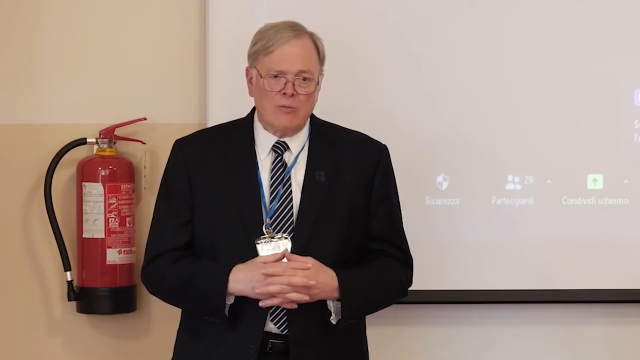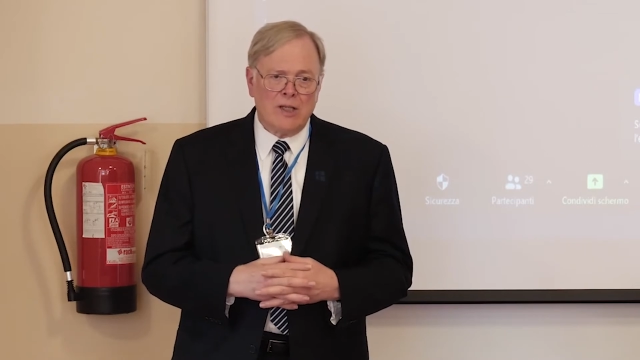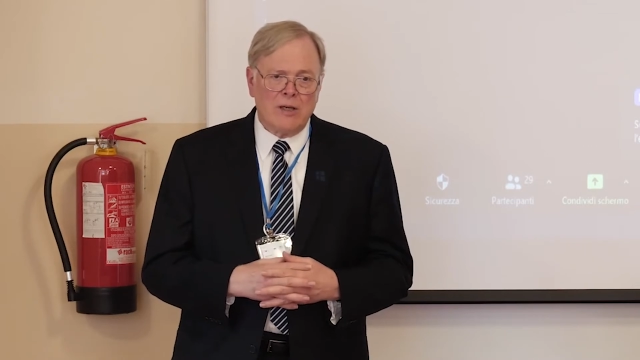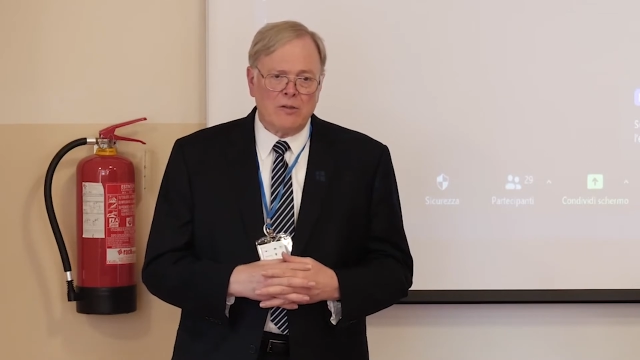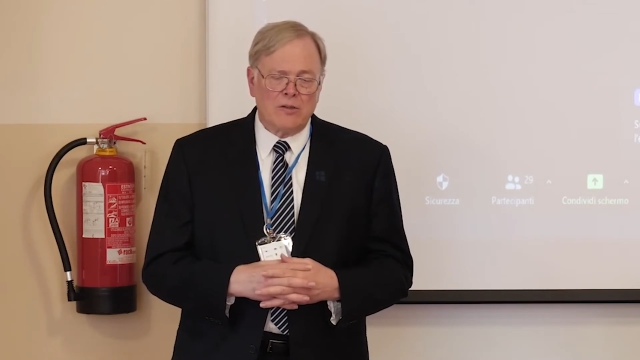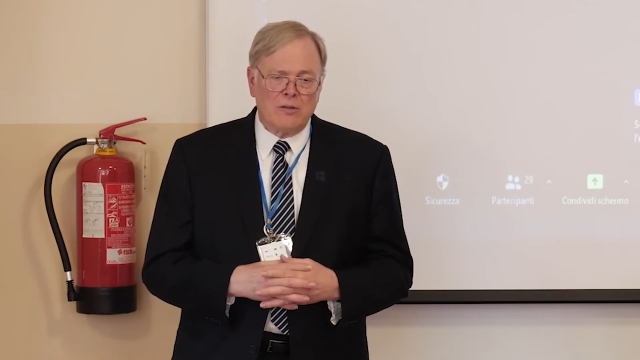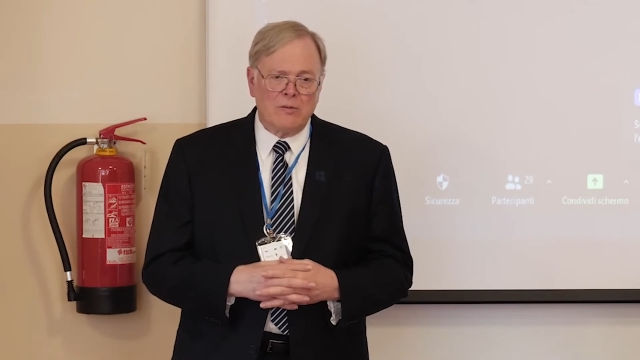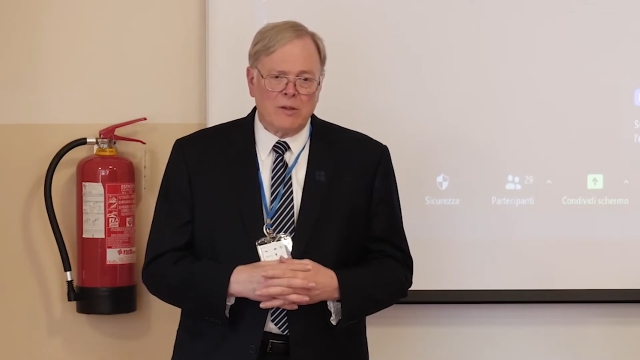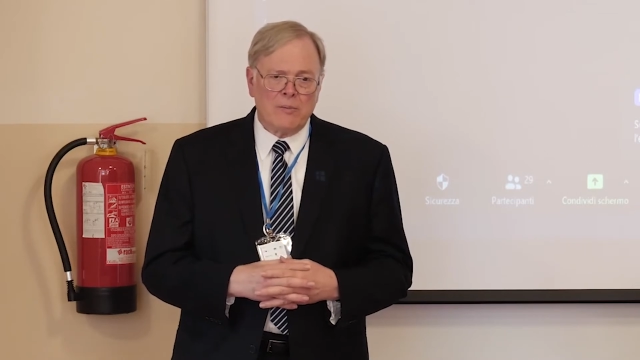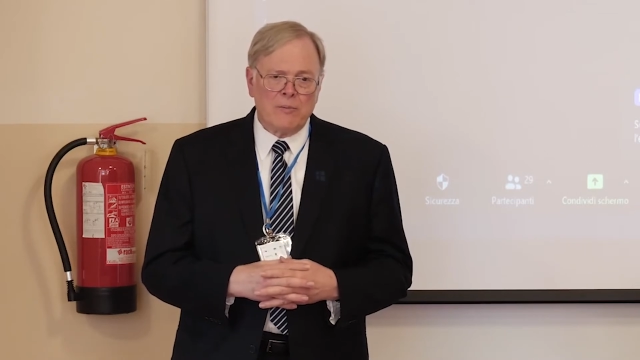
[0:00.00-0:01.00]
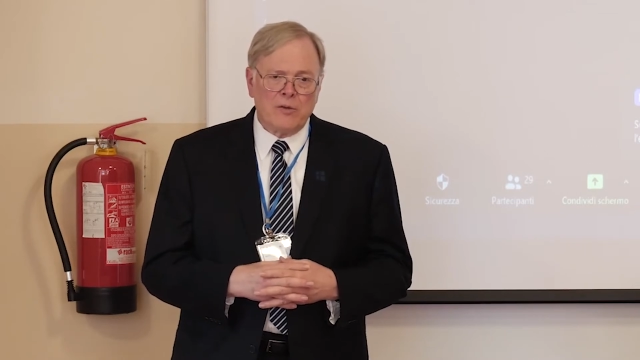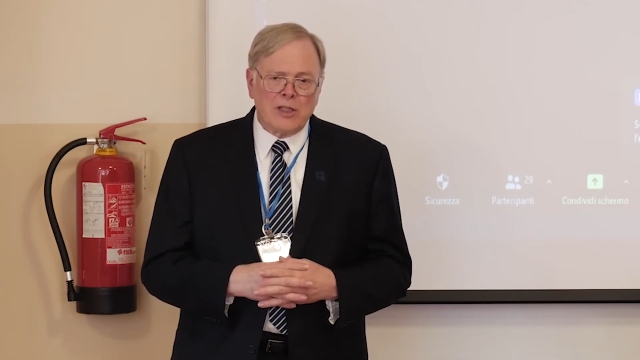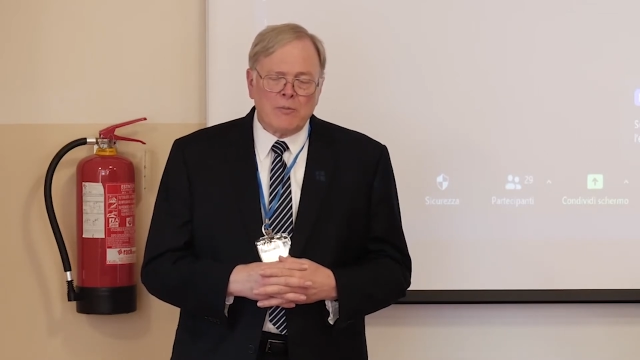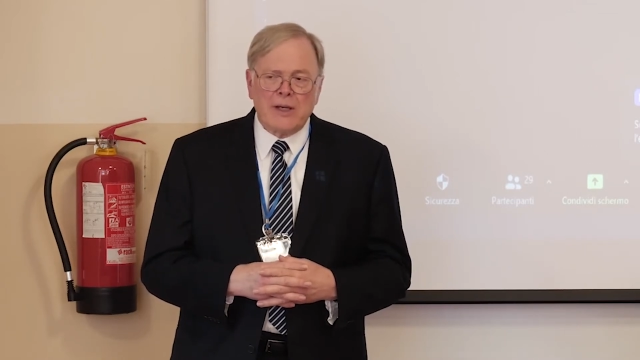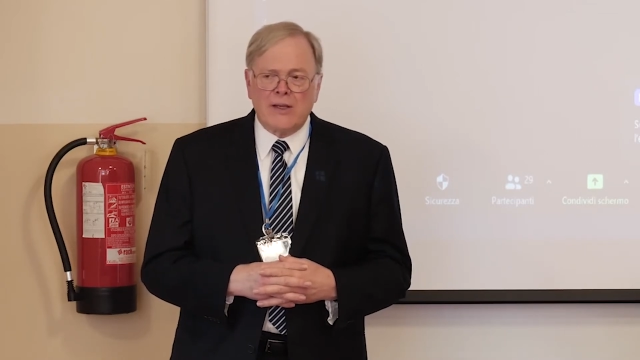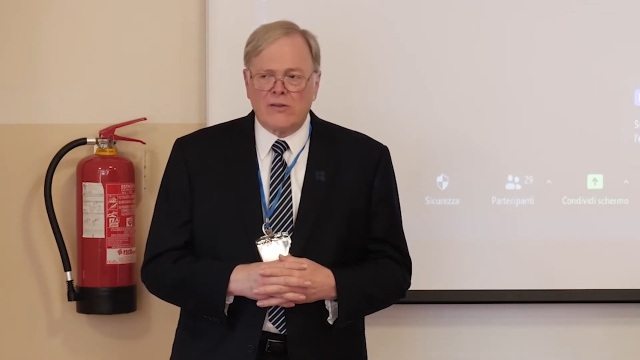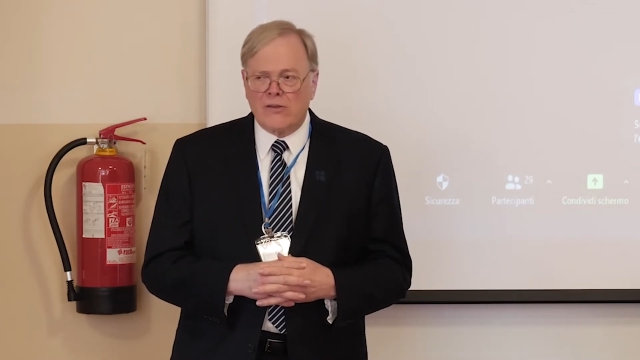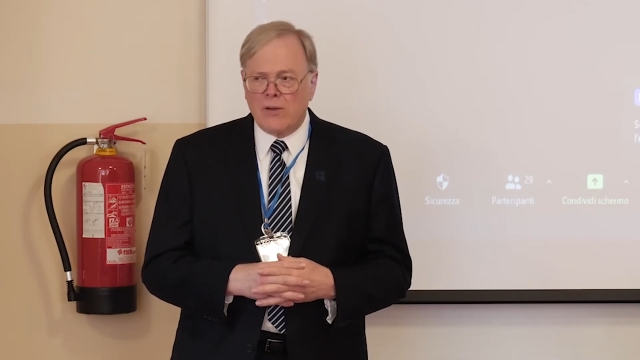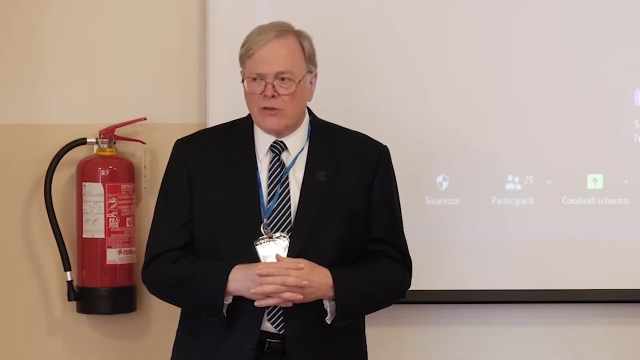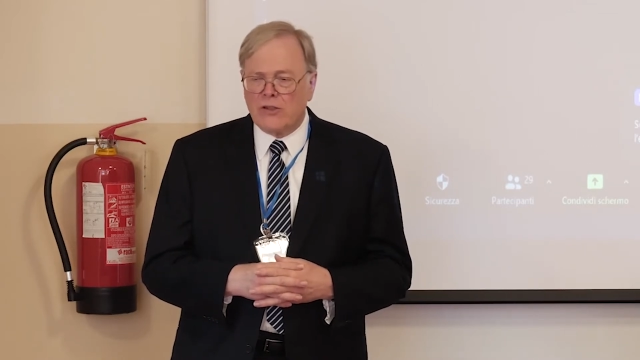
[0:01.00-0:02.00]
be able to really make
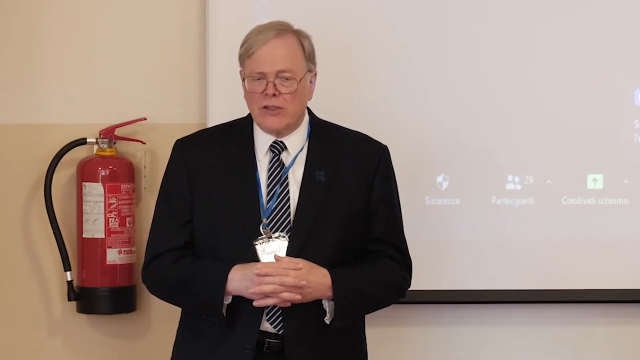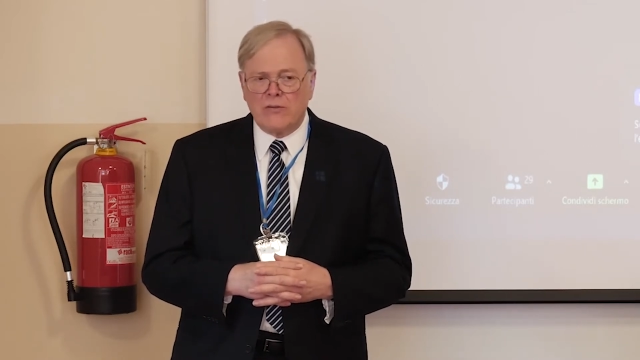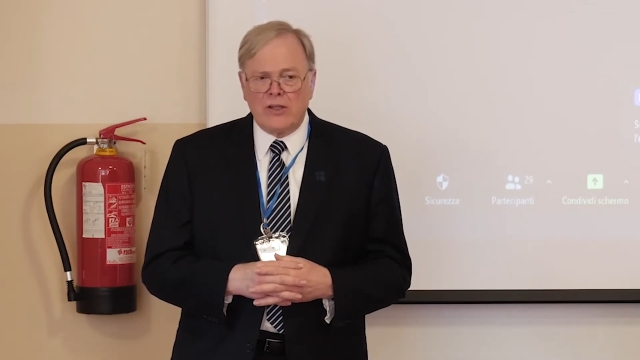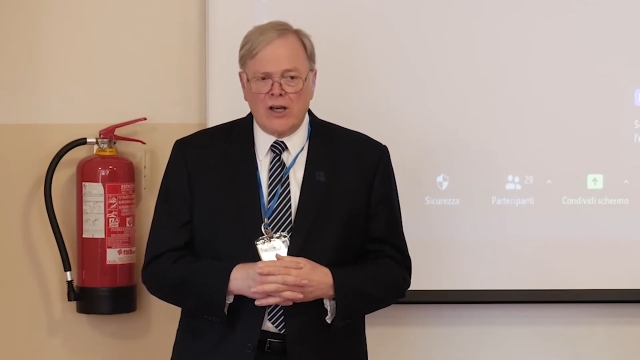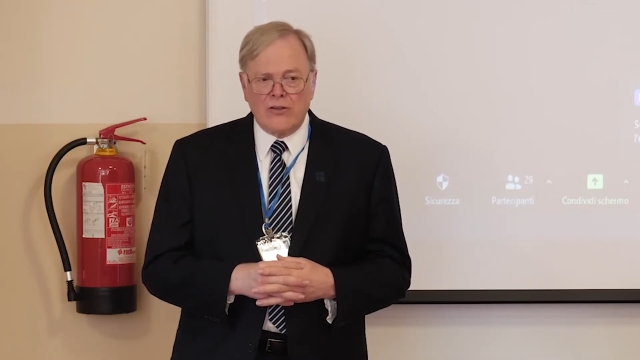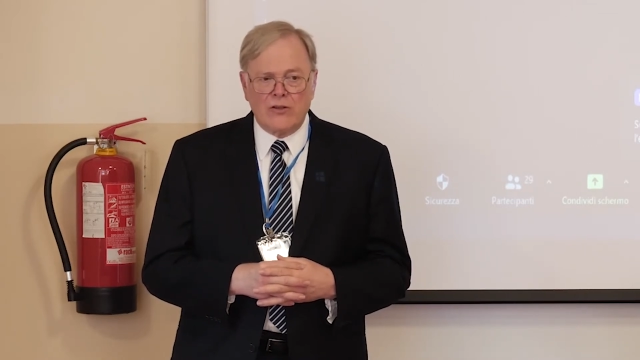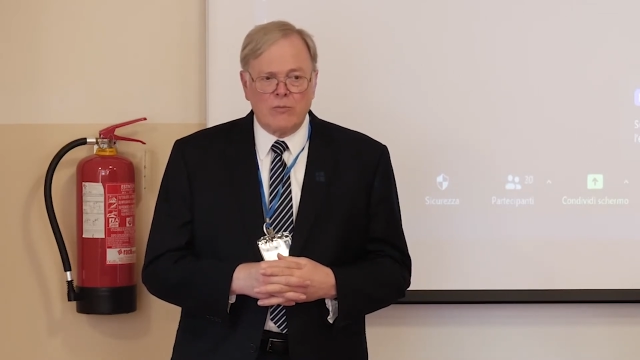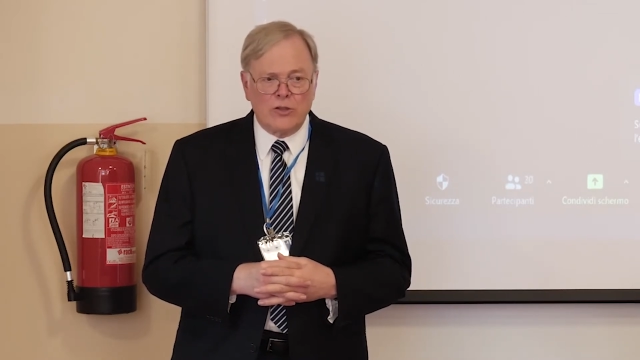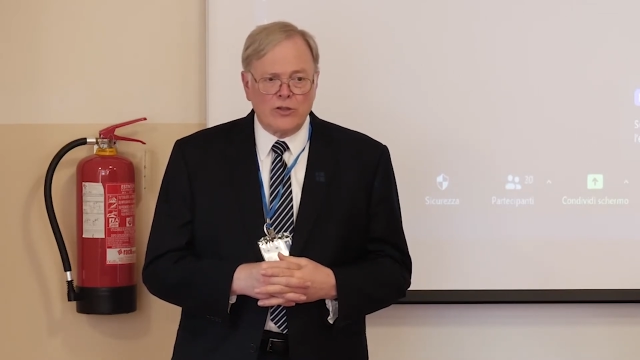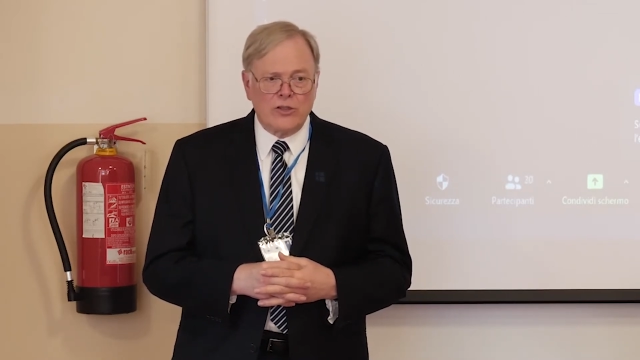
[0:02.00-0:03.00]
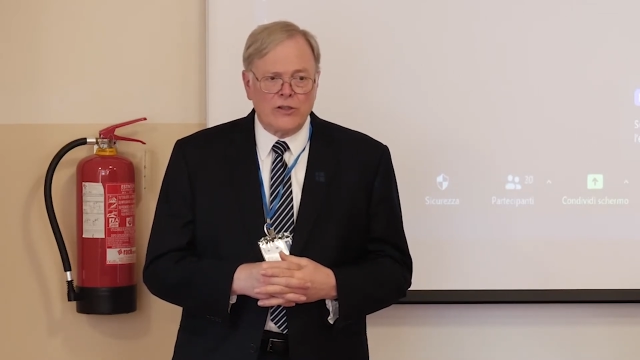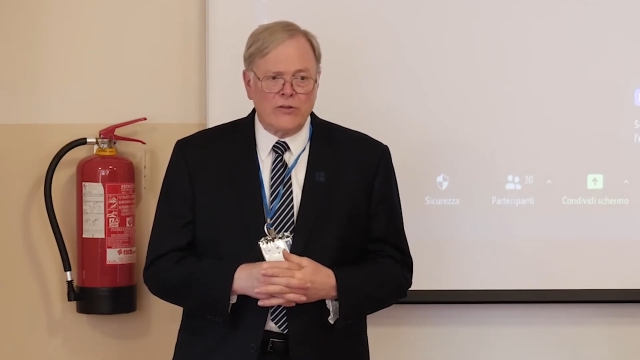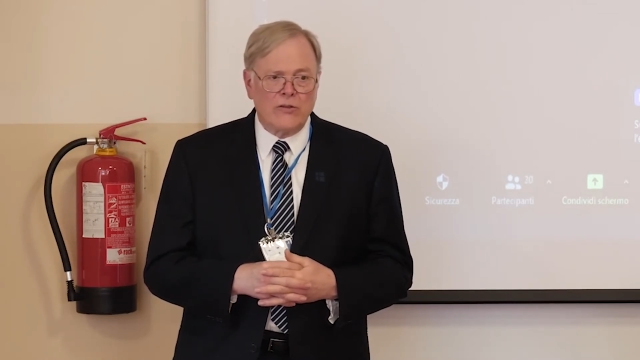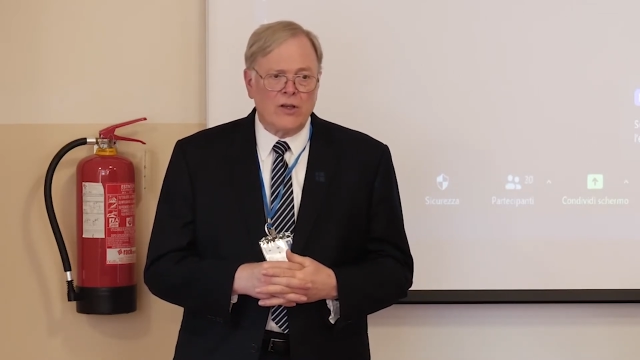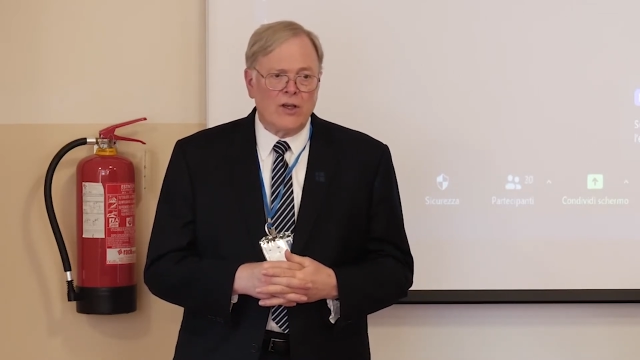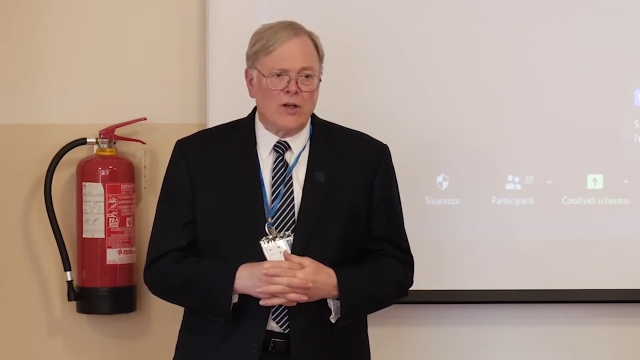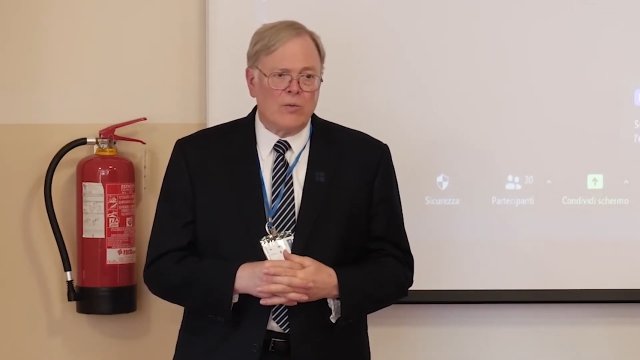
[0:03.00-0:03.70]
substantive contributions.